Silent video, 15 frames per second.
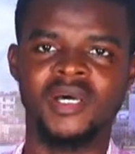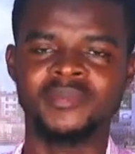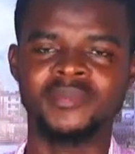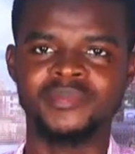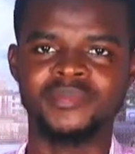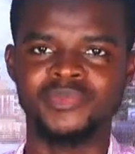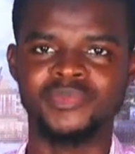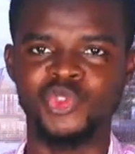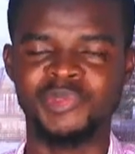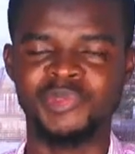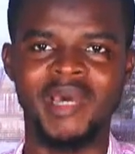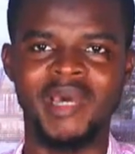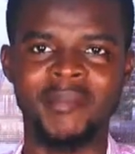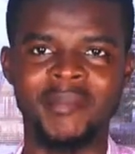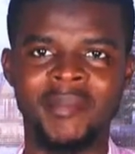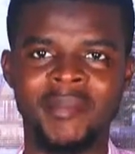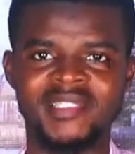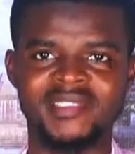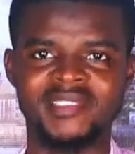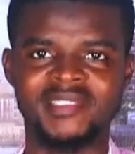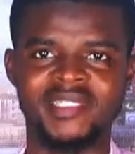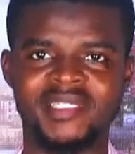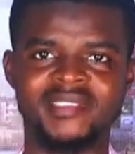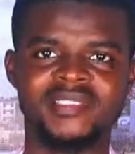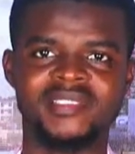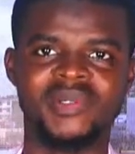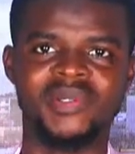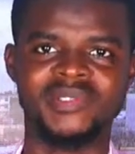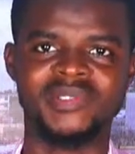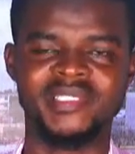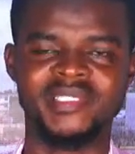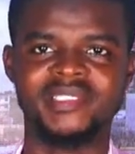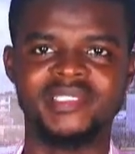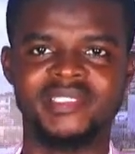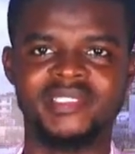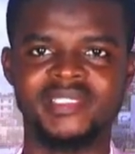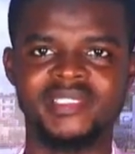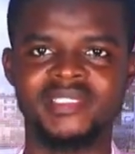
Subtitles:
Usman Baba said concerning the